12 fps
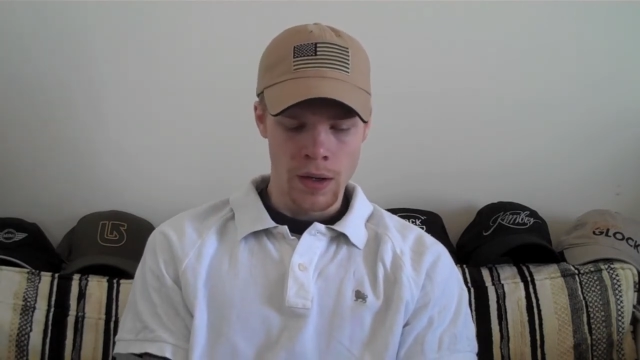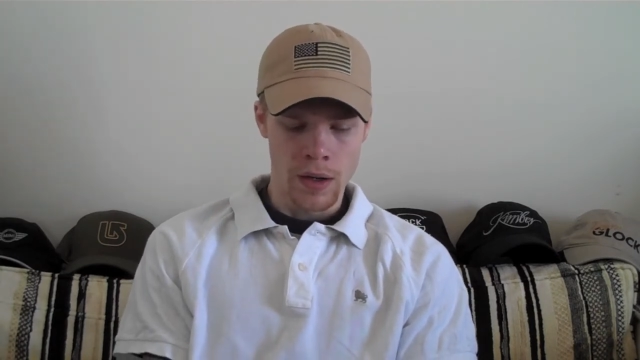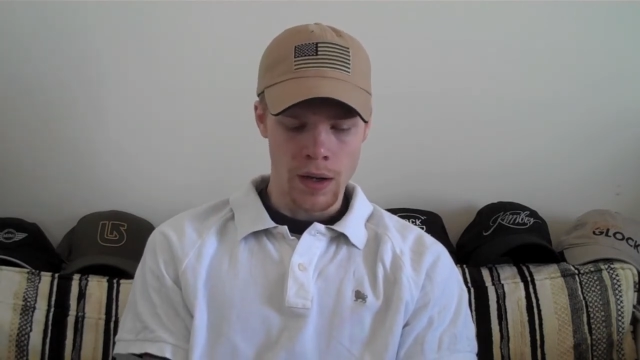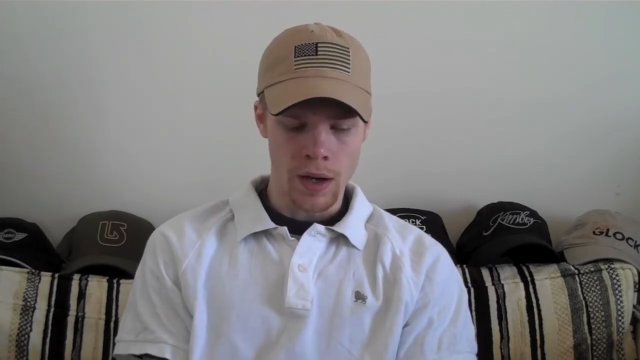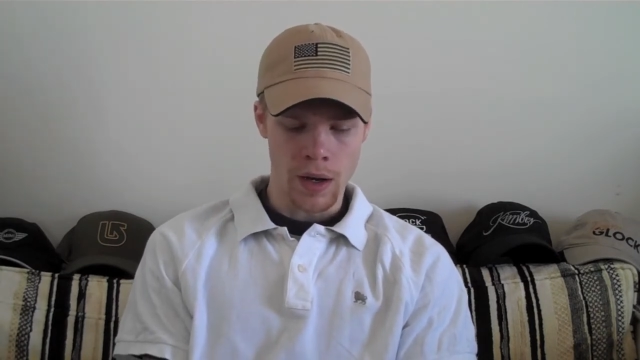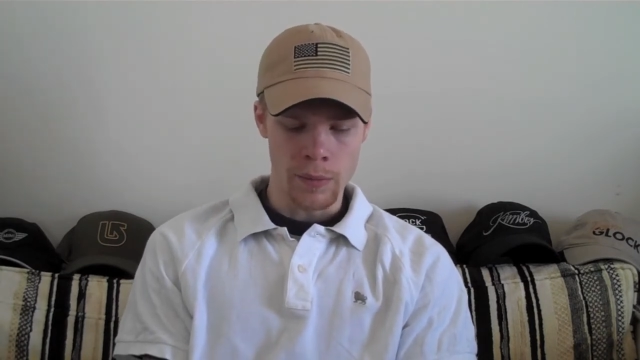
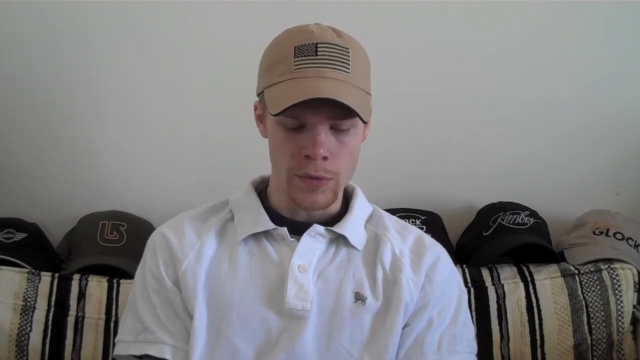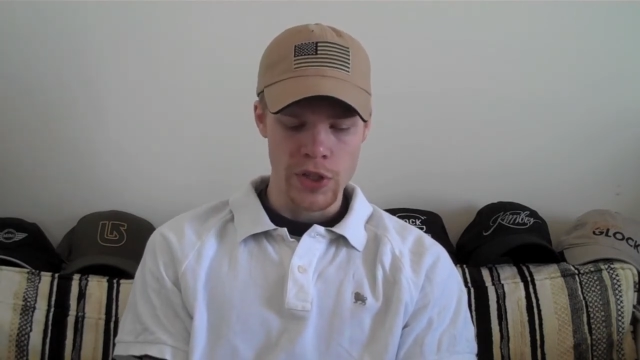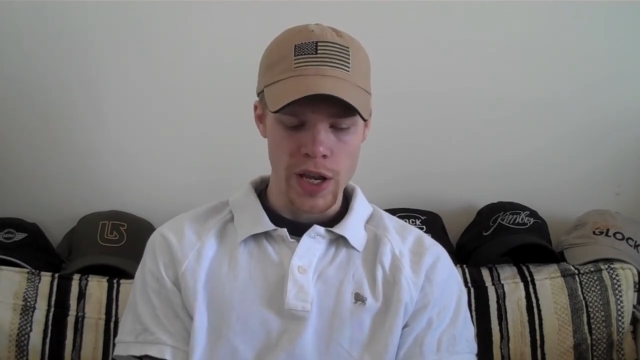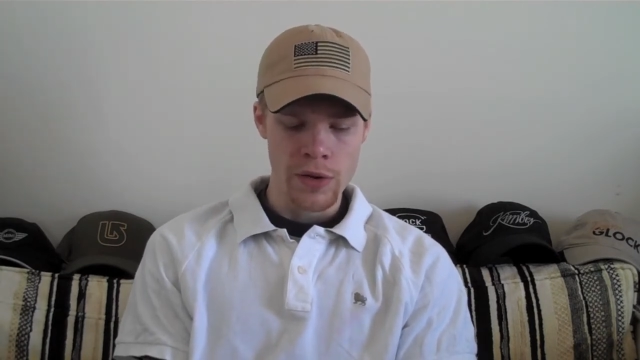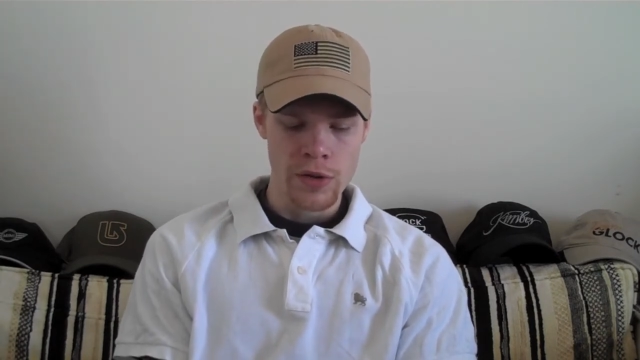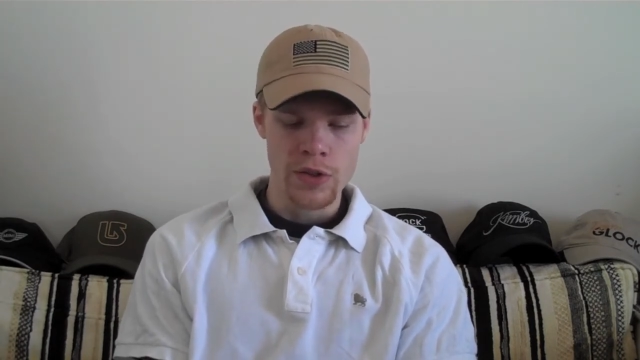Um,
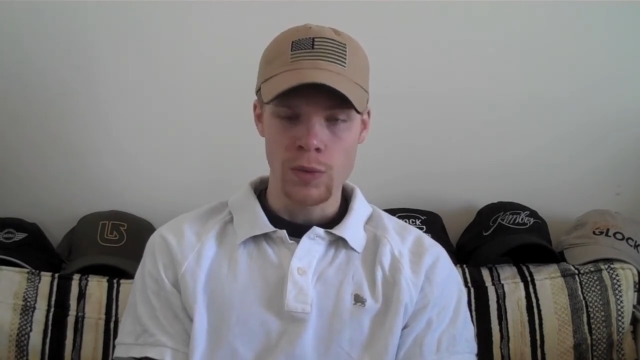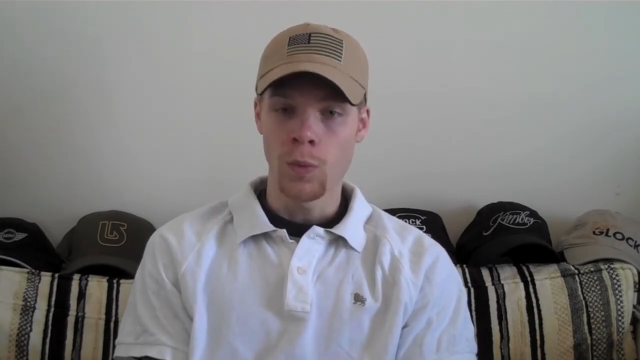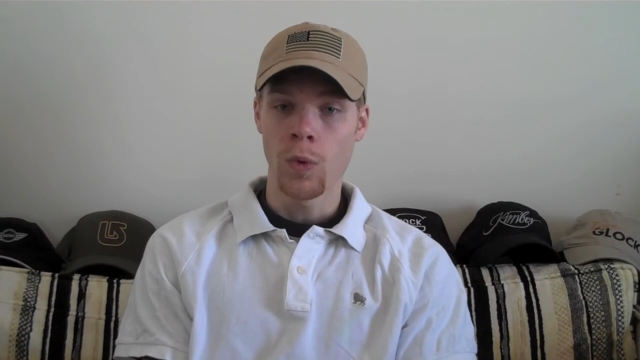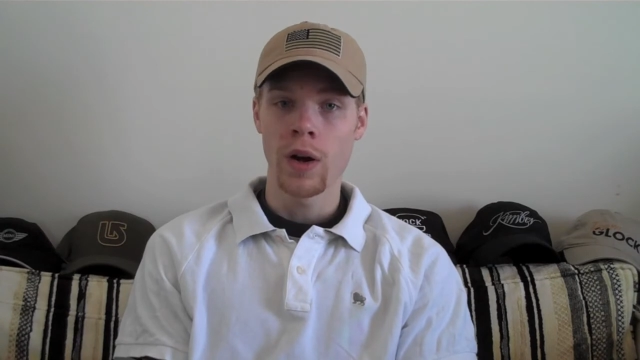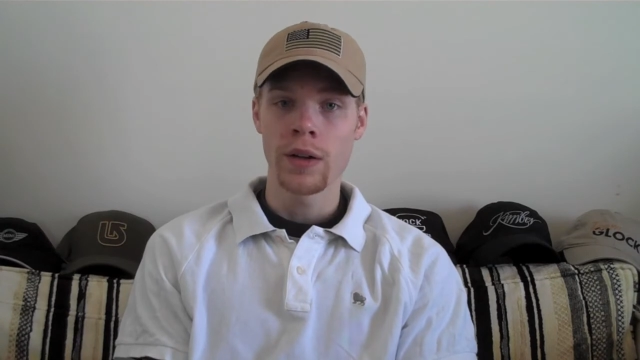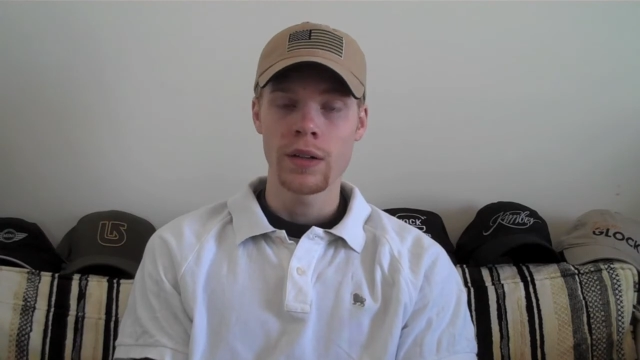Chanderson
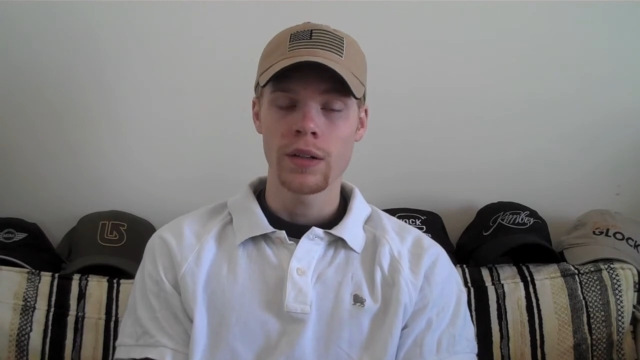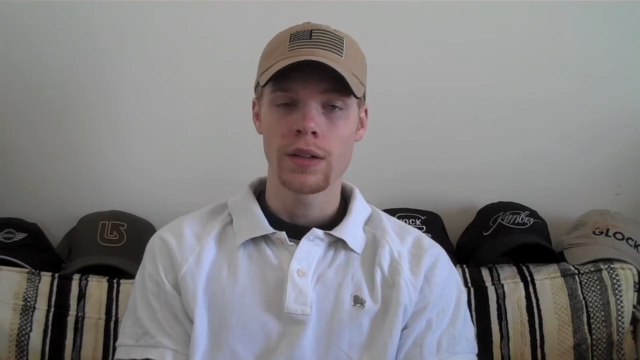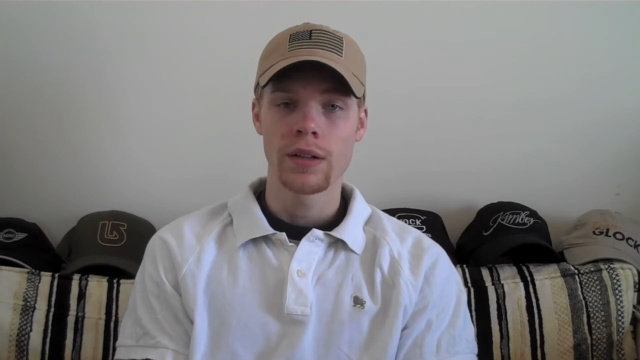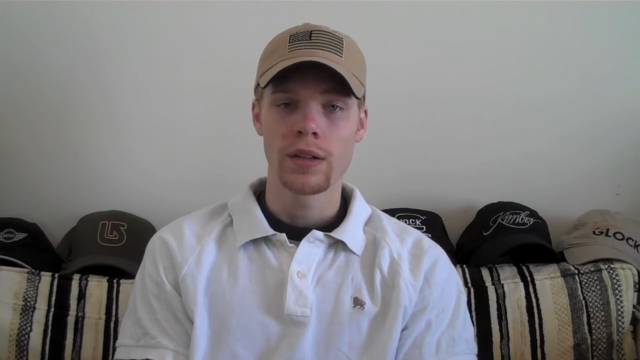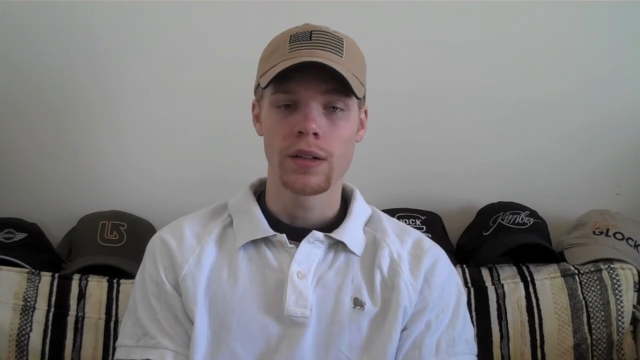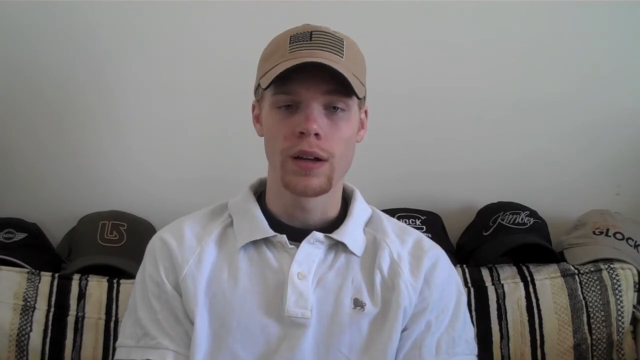one,
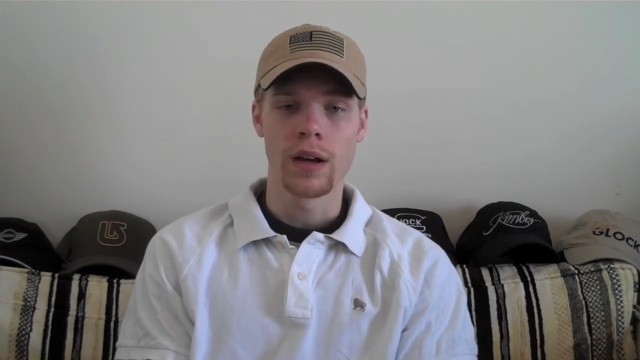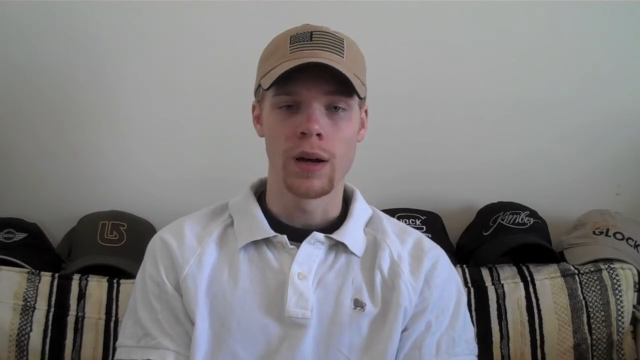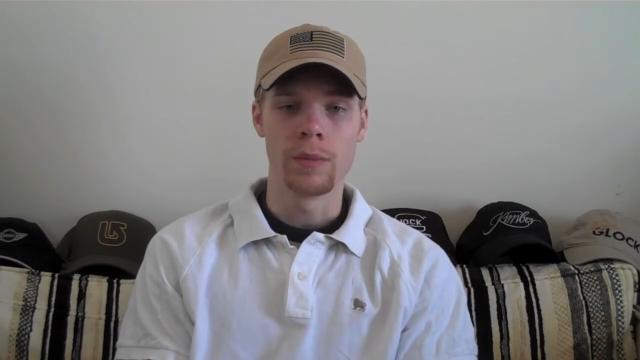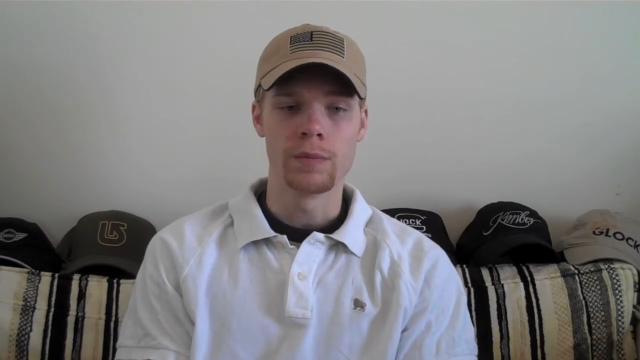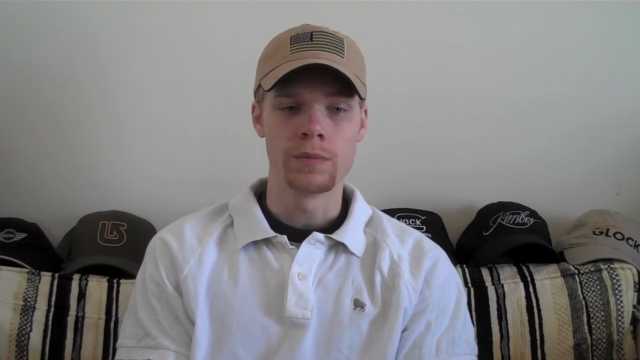um,